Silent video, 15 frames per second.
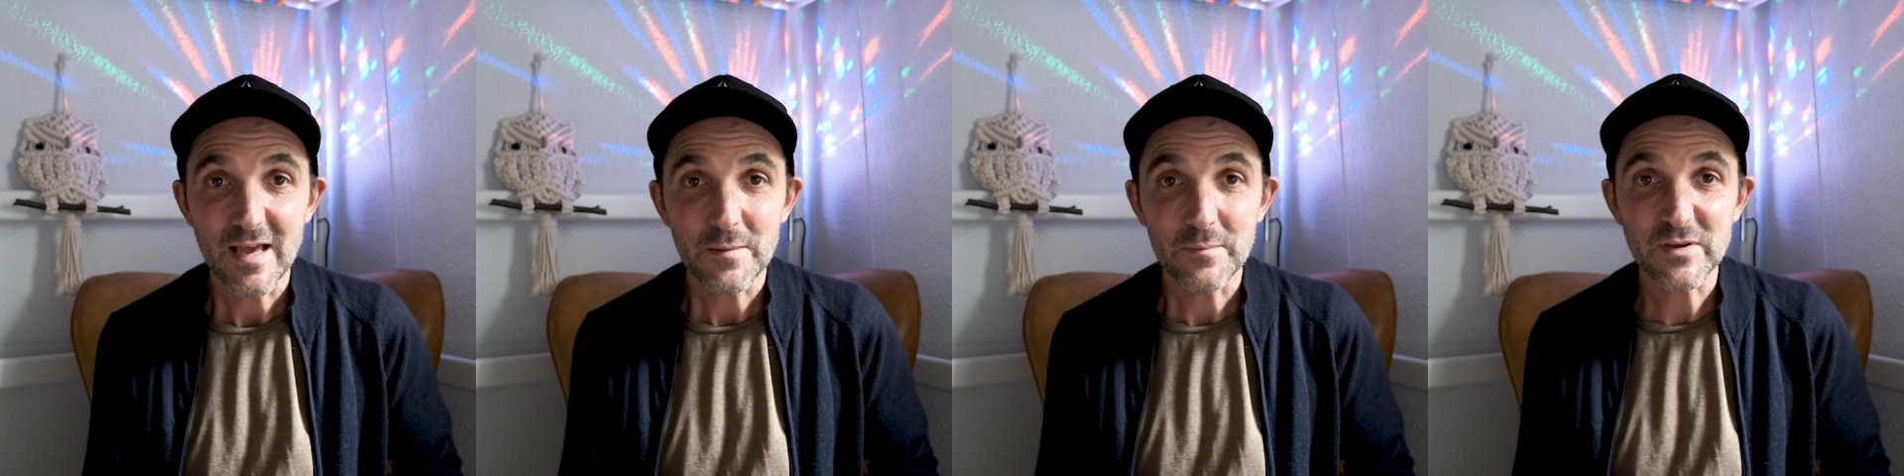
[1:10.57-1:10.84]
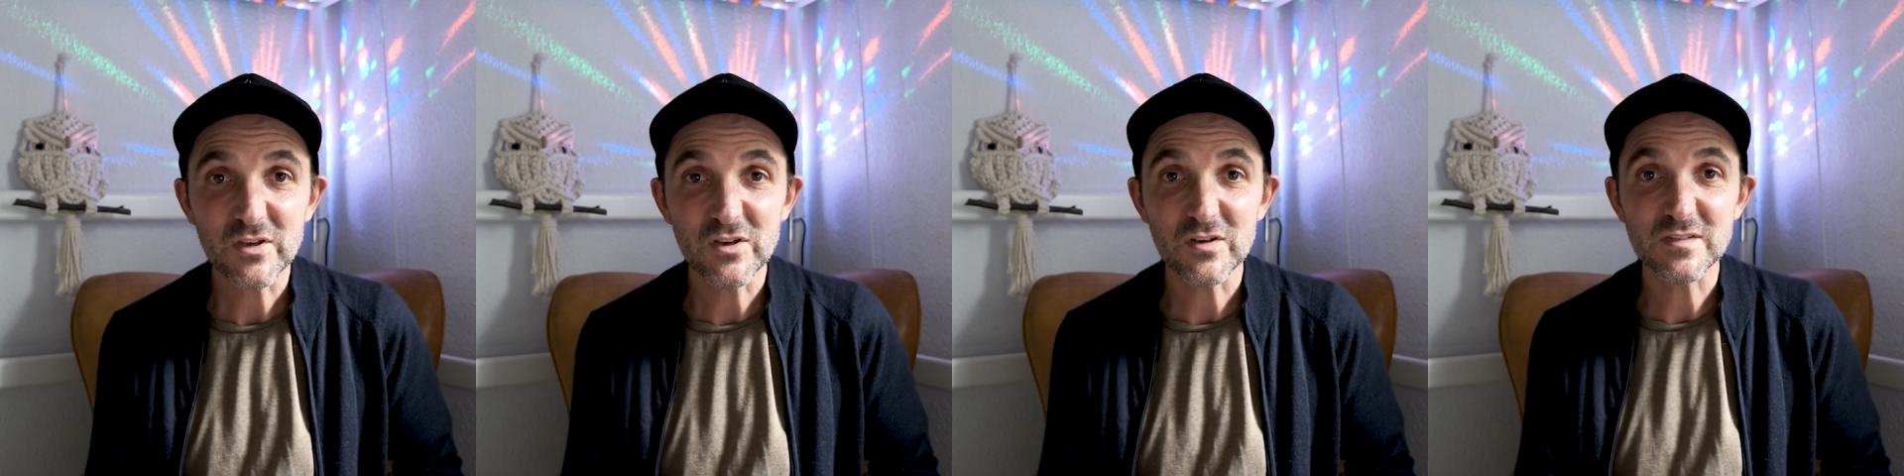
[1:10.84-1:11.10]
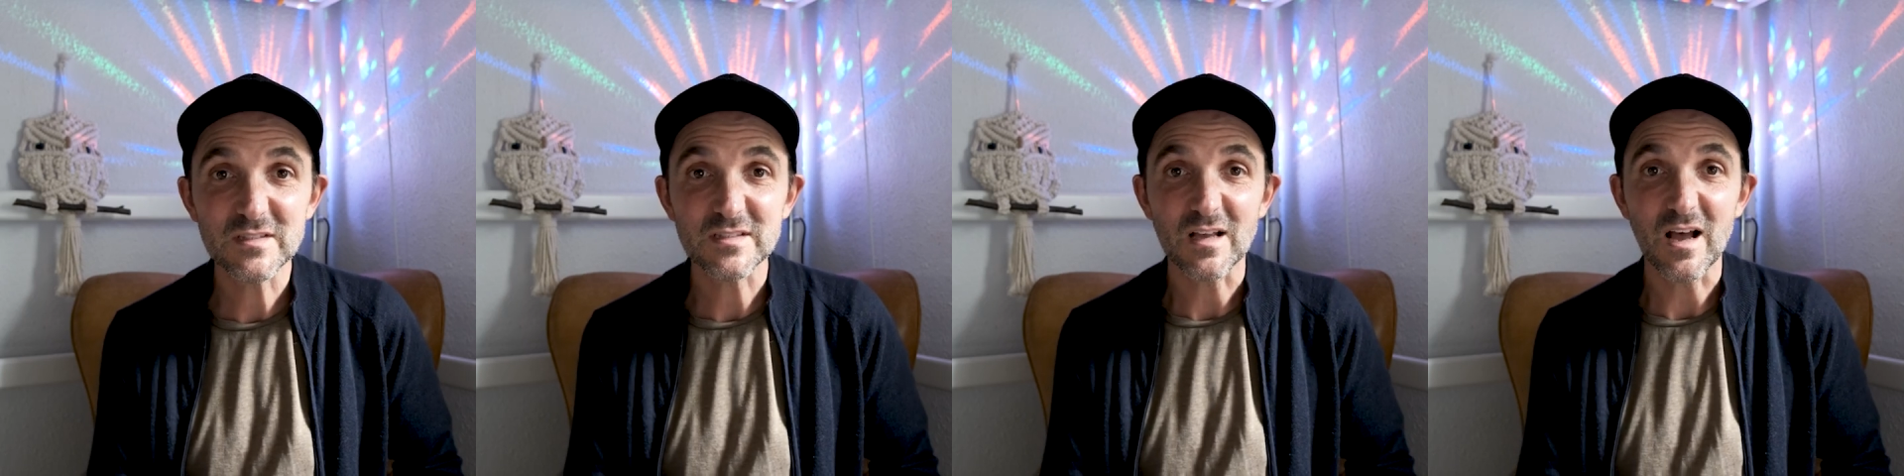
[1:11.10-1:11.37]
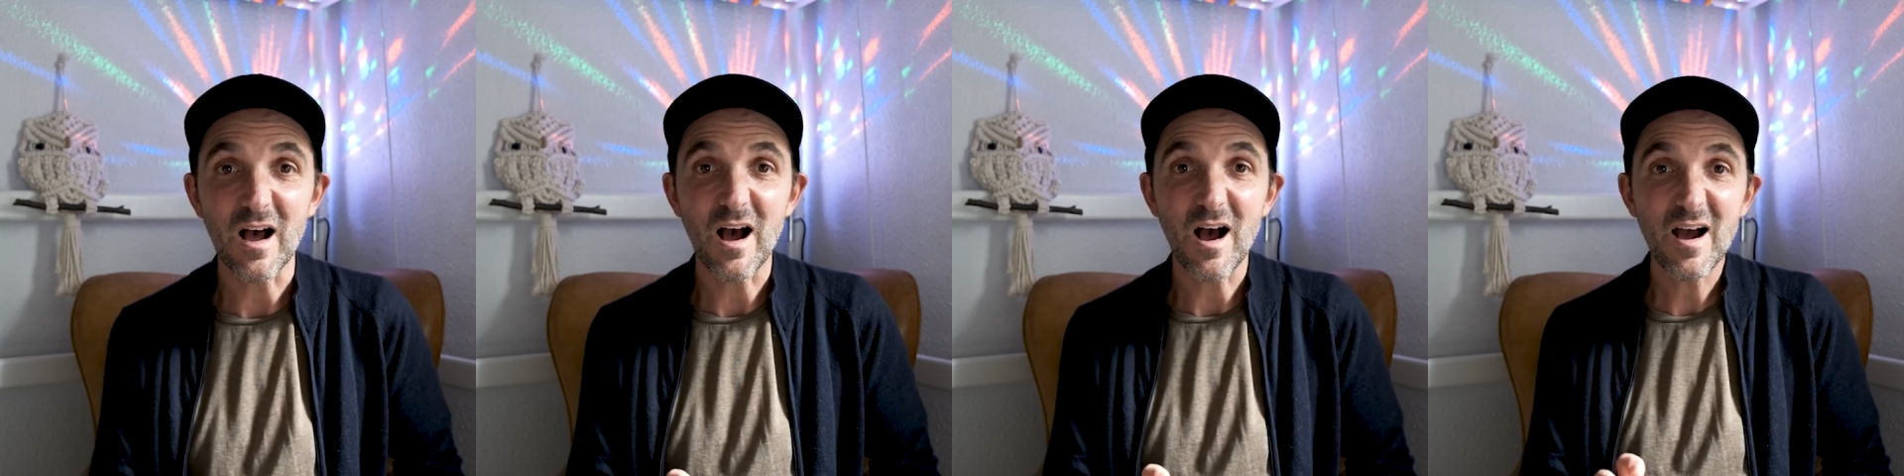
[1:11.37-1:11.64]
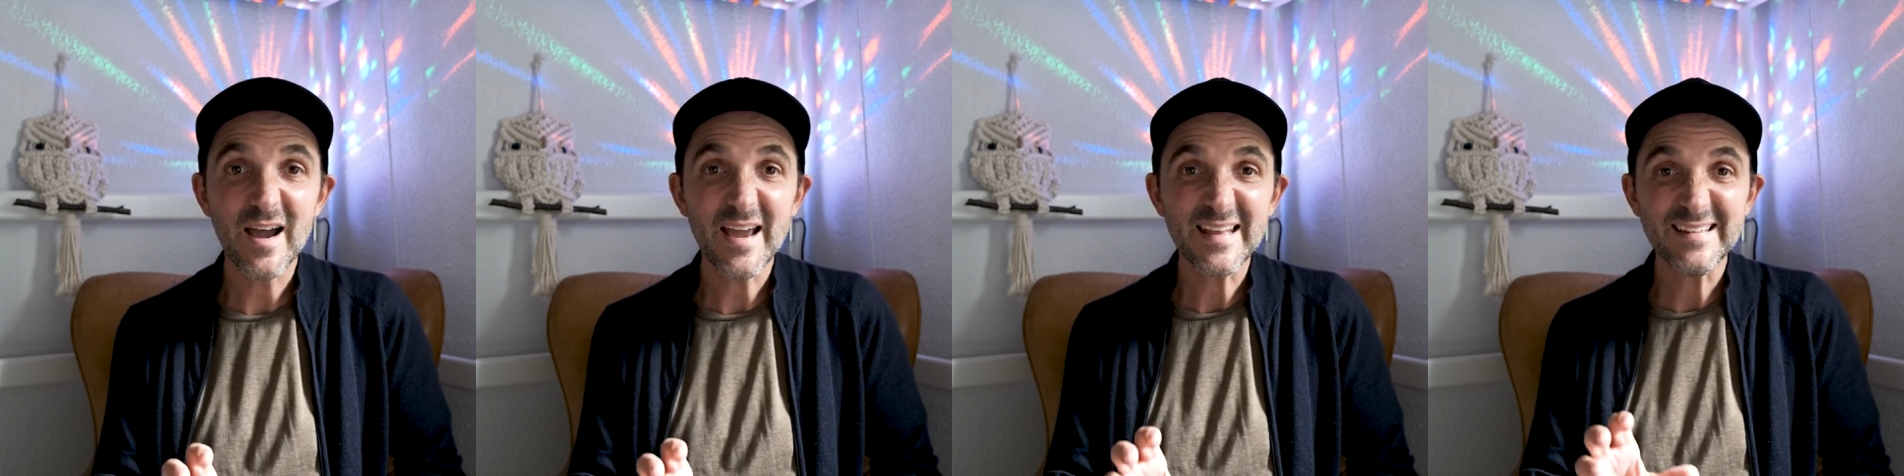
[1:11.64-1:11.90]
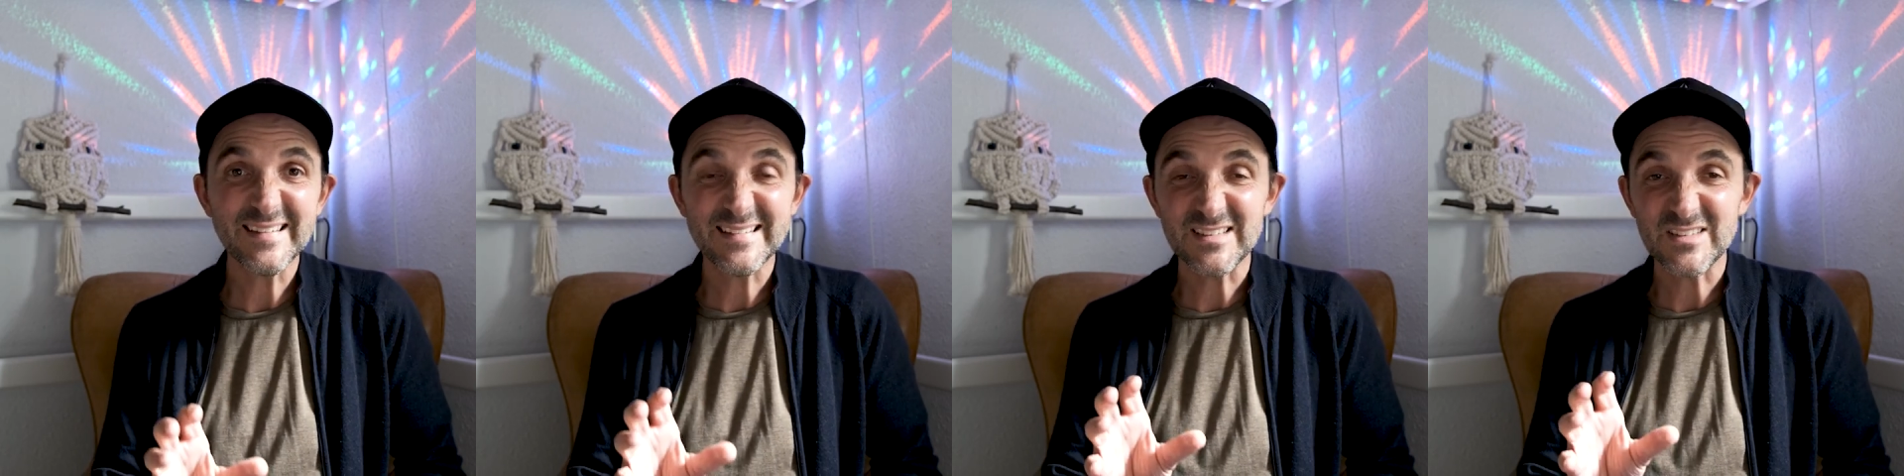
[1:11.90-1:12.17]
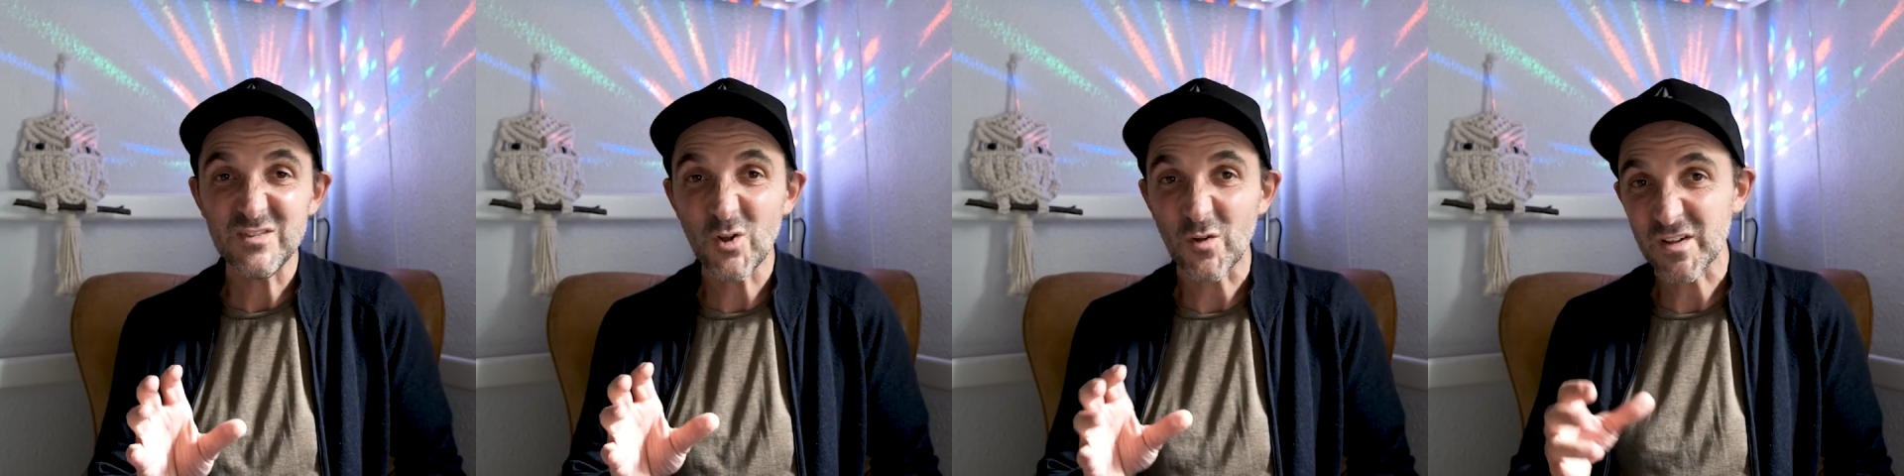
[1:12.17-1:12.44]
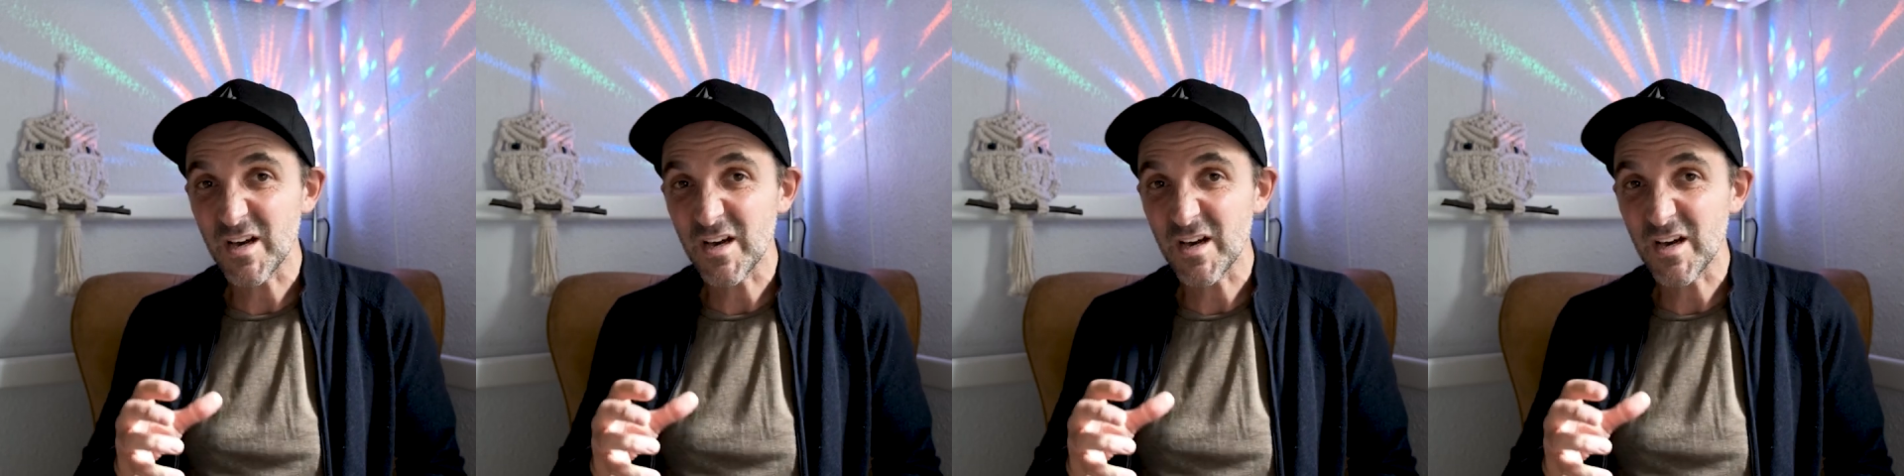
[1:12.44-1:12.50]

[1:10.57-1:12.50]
because I'm not the